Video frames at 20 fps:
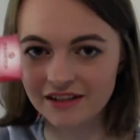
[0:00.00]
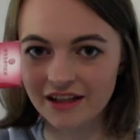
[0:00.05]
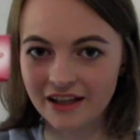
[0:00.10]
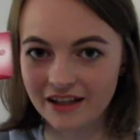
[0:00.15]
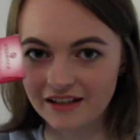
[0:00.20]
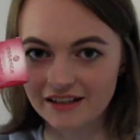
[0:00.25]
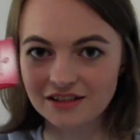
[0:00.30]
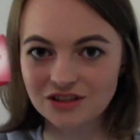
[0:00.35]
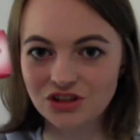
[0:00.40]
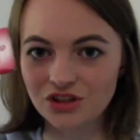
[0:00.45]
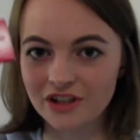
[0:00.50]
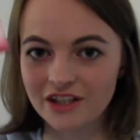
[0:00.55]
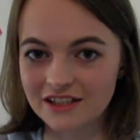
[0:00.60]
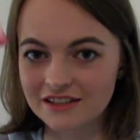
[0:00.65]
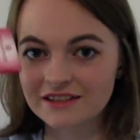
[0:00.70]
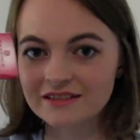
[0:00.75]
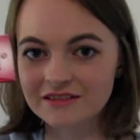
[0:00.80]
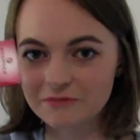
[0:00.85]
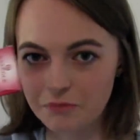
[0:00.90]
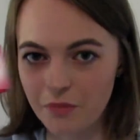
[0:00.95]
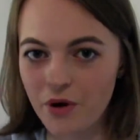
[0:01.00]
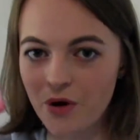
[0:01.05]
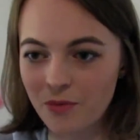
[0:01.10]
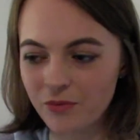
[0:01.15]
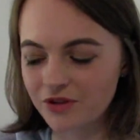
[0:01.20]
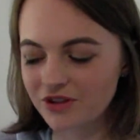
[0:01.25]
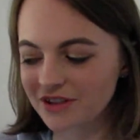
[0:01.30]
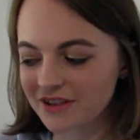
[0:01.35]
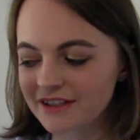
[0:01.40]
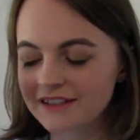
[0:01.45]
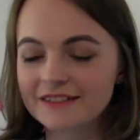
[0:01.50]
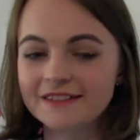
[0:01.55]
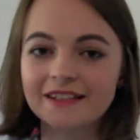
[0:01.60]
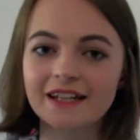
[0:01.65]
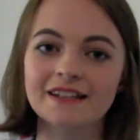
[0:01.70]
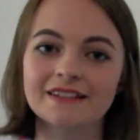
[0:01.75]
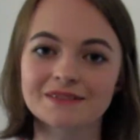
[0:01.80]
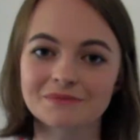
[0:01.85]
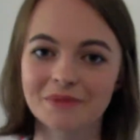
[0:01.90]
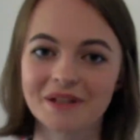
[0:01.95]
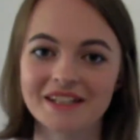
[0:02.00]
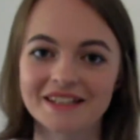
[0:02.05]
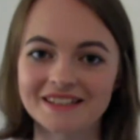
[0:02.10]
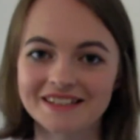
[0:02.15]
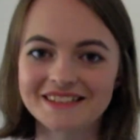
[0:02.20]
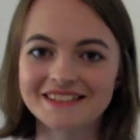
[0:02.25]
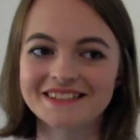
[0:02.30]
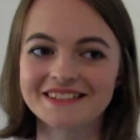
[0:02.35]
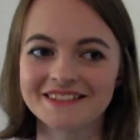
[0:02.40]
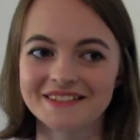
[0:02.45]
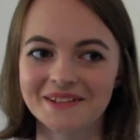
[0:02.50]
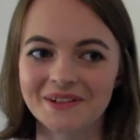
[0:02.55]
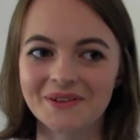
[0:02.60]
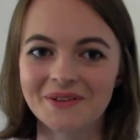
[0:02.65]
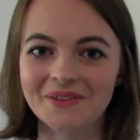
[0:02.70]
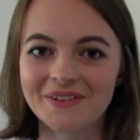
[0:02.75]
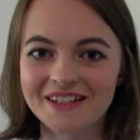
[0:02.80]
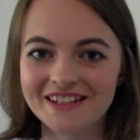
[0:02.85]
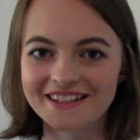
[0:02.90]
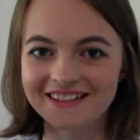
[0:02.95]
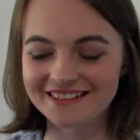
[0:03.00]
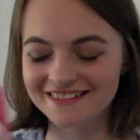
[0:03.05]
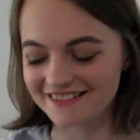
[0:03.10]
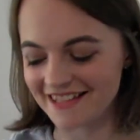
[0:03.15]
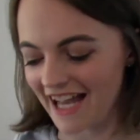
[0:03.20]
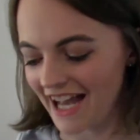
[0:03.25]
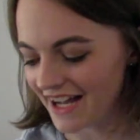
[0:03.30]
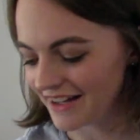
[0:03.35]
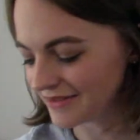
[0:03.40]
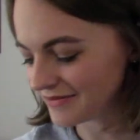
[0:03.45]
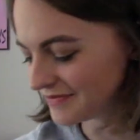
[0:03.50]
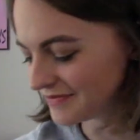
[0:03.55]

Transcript: Like it permanently stays in my kit. So yeah.